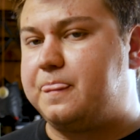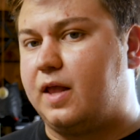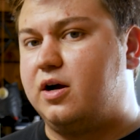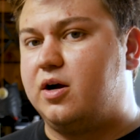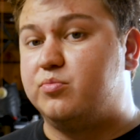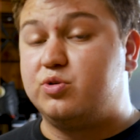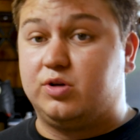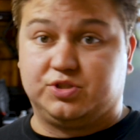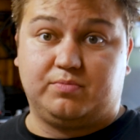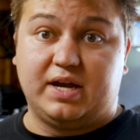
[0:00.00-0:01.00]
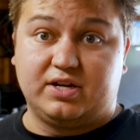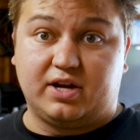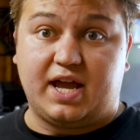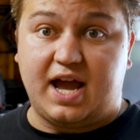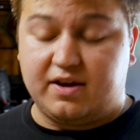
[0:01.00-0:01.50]
You also might
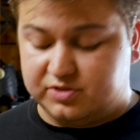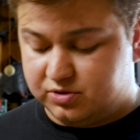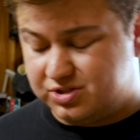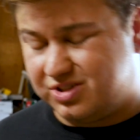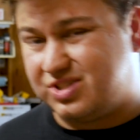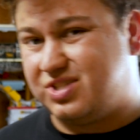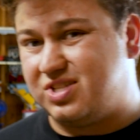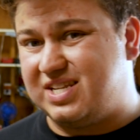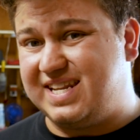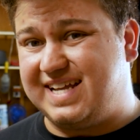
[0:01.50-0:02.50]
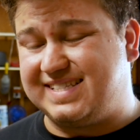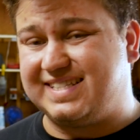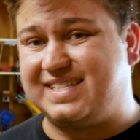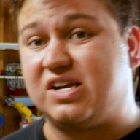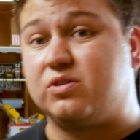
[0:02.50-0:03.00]
not have to, so this isn't
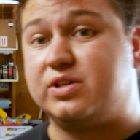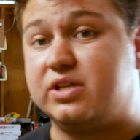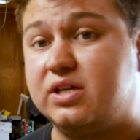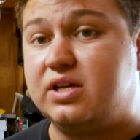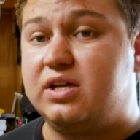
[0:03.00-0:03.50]
necessarily